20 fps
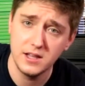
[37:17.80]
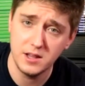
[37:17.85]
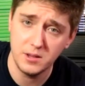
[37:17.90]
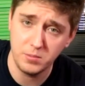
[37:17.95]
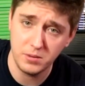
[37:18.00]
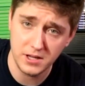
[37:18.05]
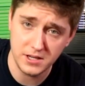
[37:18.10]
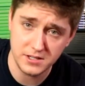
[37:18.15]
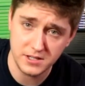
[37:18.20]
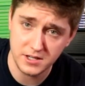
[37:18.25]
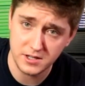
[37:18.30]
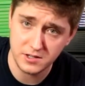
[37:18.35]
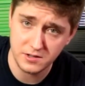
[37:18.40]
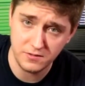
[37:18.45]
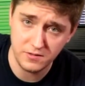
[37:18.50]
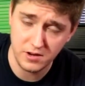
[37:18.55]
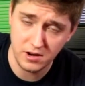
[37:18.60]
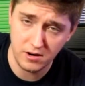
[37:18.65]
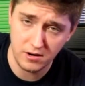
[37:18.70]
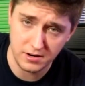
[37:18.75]
the PlayStation
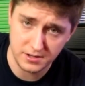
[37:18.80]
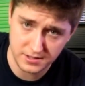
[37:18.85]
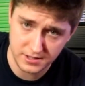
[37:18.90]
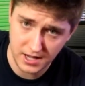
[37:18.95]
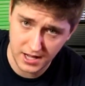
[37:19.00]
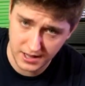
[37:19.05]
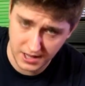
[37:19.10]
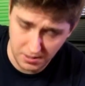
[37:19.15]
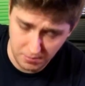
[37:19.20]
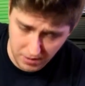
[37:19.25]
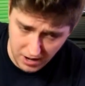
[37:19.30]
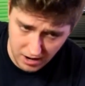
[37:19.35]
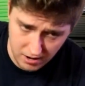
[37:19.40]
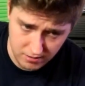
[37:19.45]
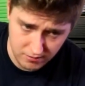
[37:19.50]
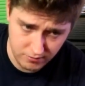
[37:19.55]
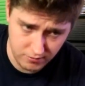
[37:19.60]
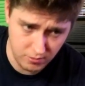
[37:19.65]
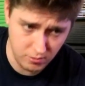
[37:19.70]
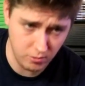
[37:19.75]
VR is not that
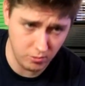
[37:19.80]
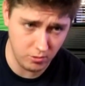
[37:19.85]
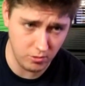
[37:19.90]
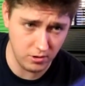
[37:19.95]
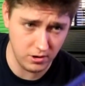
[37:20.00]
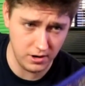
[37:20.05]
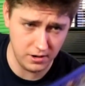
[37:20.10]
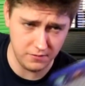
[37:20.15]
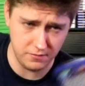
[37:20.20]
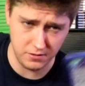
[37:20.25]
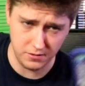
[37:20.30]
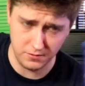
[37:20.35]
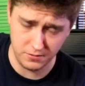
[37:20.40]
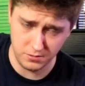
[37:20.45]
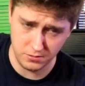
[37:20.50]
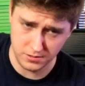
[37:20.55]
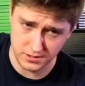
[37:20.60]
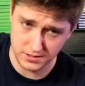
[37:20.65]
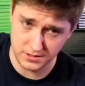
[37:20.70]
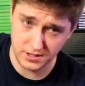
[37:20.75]
powerful, or if it
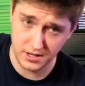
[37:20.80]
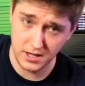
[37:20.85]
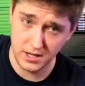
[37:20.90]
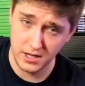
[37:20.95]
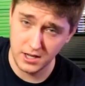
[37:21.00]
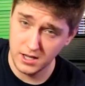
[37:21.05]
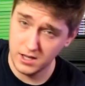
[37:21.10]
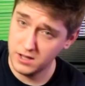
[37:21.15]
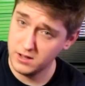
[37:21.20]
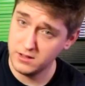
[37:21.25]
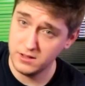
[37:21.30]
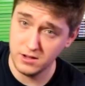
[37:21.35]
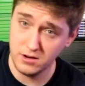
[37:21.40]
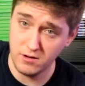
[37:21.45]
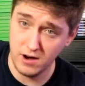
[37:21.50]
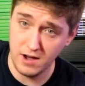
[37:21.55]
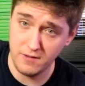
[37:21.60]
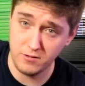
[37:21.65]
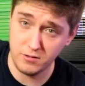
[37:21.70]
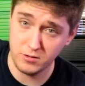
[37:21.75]
was the
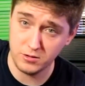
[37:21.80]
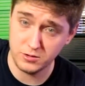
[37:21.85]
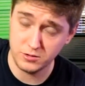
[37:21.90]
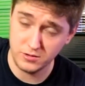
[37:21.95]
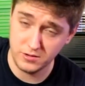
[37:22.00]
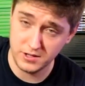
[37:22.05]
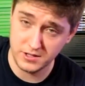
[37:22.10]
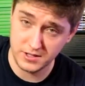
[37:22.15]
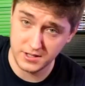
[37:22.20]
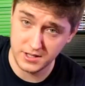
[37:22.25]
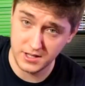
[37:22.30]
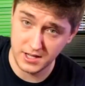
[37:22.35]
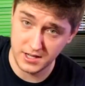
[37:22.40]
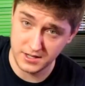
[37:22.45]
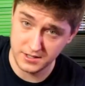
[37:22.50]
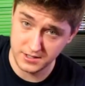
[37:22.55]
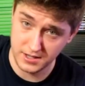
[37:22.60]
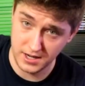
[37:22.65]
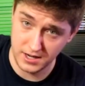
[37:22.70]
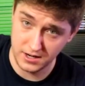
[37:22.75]
graphical choice that they
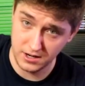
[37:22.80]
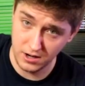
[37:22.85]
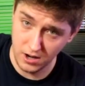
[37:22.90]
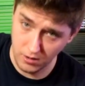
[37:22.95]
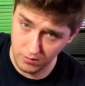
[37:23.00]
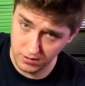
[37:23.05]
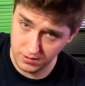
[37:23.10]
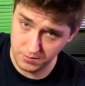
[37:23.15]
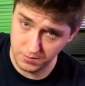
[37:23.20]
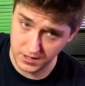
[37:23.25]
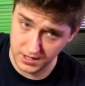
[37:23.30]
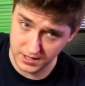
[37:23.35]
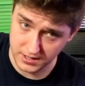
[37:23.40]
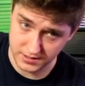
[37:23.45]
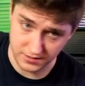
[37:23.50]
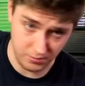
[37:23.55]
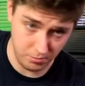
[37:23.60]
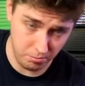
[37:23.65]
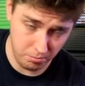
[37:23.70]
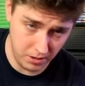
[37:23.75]
decided to go with
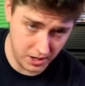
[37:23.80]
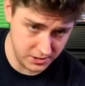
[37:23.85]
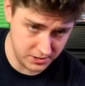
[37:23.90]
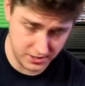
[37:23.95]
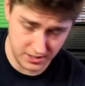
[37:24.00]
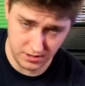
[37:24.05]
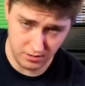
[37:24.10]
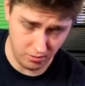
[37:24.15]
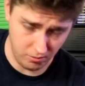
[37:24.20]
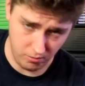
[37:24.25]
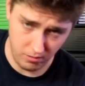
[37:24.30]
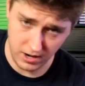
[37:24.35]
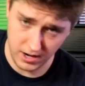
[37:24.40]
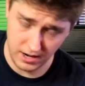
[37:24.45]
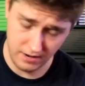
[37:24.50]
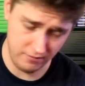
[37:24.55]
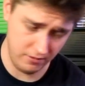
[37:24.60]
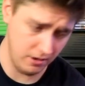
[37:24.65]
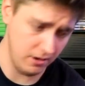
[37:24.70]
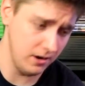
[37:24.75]
because of budget or
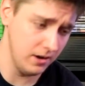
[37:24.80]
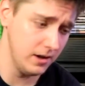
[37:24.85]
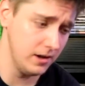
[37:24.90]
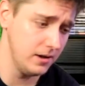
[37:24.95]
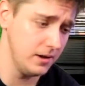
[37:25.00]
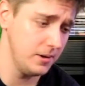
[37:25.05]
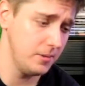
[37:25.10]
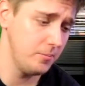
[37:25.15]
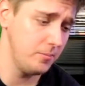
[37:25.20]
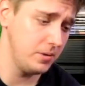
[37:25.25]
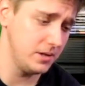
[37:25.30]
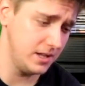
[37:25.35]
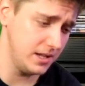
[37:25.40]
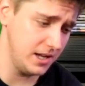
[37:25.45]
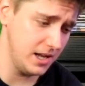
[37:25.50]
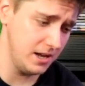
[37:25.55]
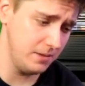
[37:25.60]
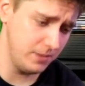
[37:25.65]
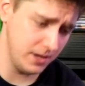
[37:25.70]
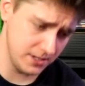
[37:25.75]
whatever, but the
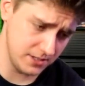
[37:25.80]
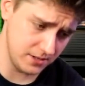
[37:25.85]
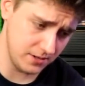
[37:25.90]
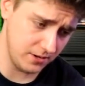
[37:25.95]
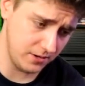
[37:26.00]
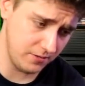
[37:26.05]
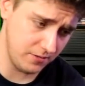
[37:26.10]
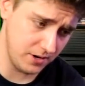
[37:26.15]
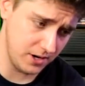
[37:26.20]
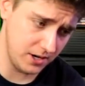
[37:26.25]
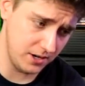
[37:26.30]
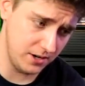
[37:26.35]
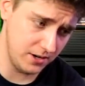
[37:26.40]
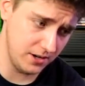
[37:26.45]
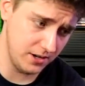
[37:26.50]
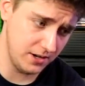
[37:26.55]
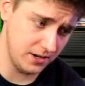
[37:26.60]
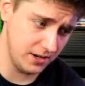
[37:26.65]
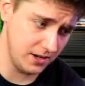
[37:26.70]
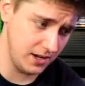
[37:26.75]
game doesn't look very
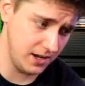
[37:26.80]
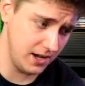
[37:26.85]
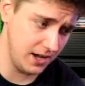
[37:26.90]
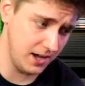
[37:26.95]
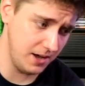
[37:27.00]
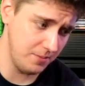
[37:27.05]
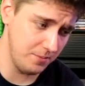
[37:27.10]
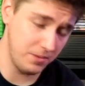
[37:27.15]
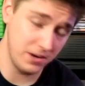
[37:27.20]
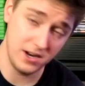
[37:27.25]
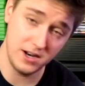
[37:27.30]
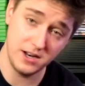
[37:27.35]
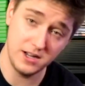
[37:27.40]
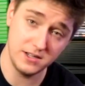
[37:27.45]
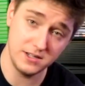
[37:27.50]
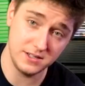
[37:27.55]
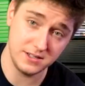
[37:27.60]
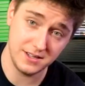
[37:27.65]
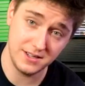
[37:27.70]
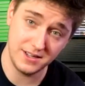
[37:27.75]
good, but it
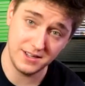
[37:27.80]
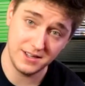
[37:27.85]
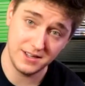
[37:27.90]
is